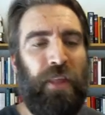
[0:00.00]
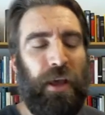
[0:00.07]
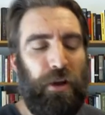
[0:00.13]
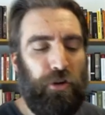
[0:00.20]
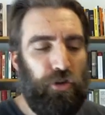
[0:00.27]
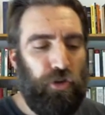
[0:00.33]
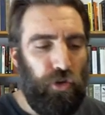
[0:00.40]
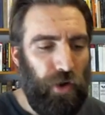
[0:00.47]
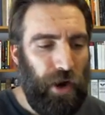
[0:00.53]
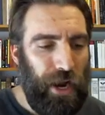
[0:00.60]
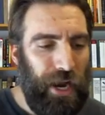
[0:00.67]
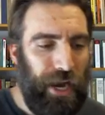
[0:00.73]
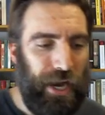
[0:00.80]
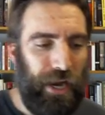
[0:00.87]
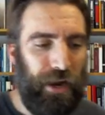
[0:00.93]

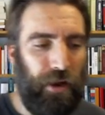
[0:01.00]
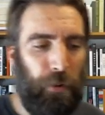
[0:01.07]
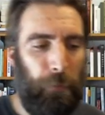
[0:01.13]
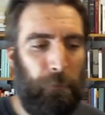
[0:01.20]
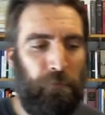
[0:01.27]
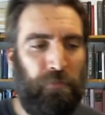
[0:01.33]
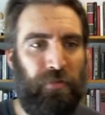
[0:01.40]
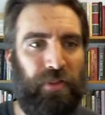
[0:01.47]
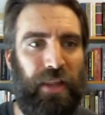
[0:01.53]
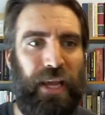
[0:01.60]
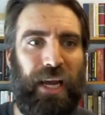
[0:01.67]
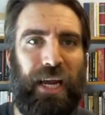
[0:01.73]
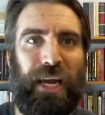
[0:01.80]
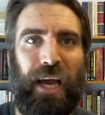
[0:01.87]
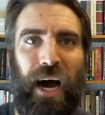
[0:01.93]
Trade,
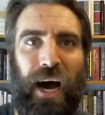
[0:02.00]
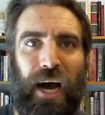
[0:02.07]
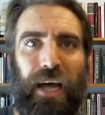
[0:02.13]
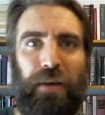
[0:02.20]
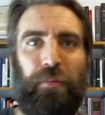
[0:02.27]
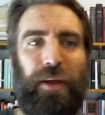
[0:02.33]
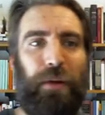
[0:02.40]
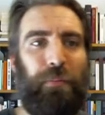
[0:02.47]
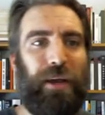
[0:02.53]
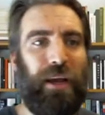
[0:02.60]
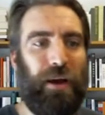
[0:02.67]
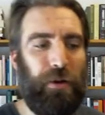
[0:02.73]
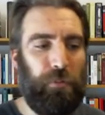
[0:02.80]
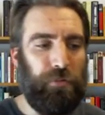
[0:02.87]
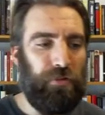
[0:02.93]
the economy,
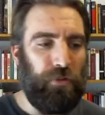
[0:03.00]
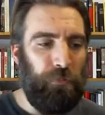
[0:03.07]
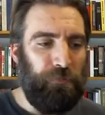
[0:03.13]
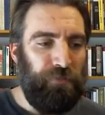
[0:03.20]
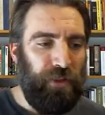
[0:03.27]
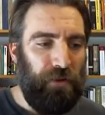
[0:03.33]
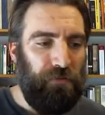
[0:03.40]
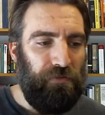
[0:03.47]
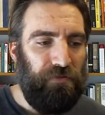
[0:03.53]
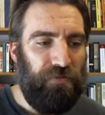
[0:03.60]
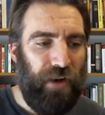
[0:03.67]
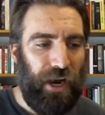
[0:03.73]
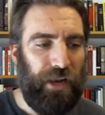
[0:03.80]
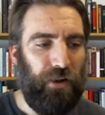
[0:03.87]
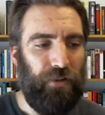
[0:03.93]
becomes
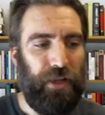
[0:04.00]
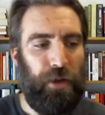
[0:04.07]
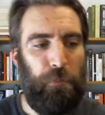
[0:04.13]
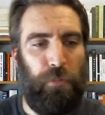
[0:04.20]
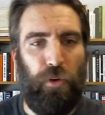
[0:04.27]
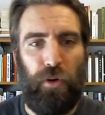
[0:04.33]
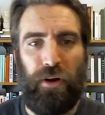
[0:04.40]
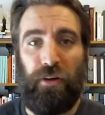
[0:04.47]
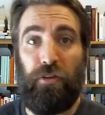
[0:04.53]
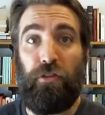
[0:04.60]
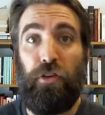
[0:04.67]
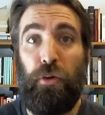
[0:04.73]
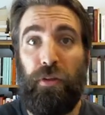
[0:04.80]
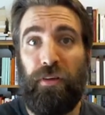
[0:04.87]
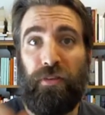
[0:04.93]
vitally important
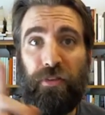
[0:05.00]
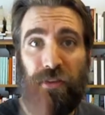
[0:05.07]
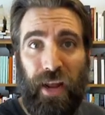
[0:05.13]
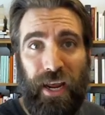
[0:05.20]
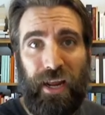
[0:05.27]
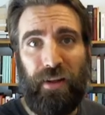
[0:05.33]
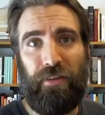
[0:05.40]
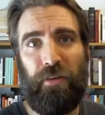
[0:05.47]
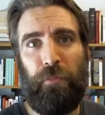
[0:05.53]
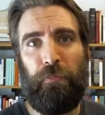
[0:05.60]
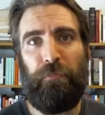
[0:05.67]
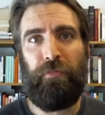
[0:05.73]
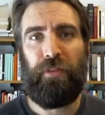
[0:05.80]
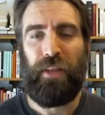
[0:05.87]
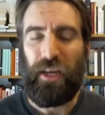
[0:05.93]
to the state,
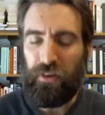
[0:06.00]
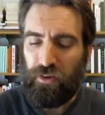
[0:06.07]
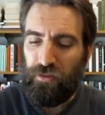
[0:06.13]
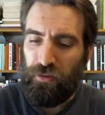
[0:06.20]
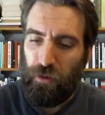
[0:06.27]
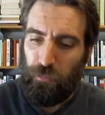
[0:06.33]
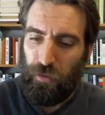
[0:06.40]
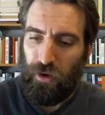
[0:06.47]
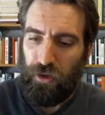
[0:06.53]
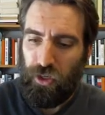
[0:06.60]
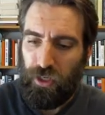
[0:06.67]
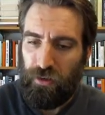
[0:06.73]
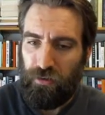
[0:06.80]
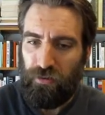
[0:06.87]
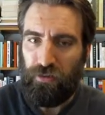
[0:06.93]
not just to
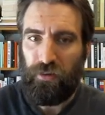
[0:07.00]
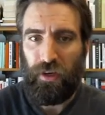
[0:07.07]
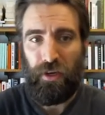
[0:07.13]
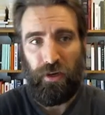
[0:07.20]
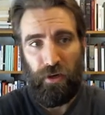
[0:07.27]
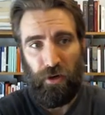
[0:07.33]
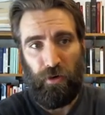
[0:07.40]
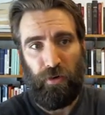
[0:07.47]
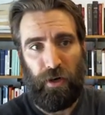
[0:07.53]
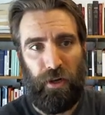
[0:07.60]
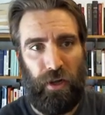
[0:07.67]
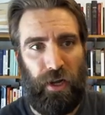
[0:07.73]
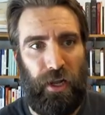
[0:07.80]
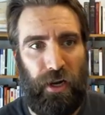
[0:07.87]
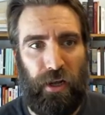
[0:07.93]
merchants. You know, in,
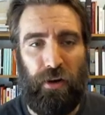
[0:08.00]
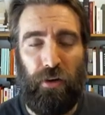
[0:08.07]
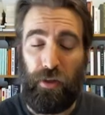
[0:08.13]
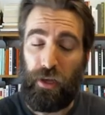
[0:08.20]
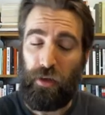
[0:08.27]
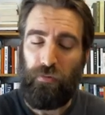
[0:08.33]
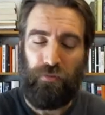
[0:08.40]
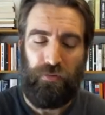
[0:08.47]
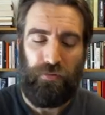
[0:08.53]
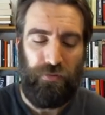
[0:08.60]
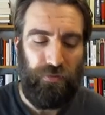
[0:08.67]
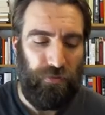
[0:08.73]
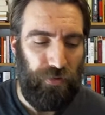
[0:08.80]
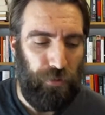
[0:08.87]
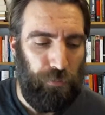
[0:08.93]
in Italy,
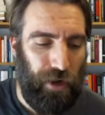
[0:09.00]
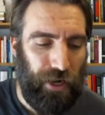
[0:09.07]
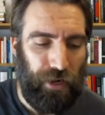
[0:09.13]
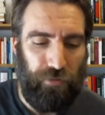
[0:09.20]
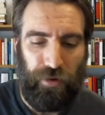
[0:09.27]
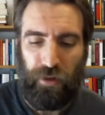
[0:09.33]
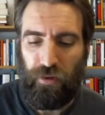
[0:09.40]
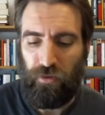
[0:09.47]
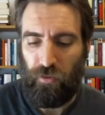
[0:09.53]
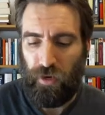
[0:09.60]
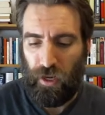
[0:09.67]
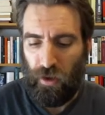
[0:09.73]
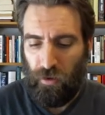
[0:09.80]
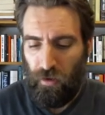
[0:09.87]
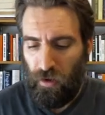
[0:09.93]
when Machiavelli's reading,
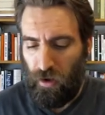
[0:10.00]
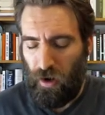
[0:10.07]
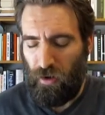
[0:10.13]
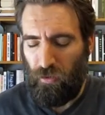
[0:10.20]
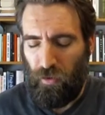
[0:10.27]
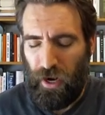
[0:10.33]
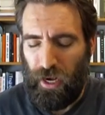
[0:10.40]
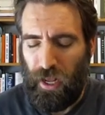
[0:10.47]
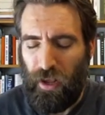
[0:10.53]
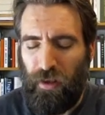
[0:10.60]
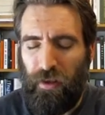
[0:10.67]
or writing,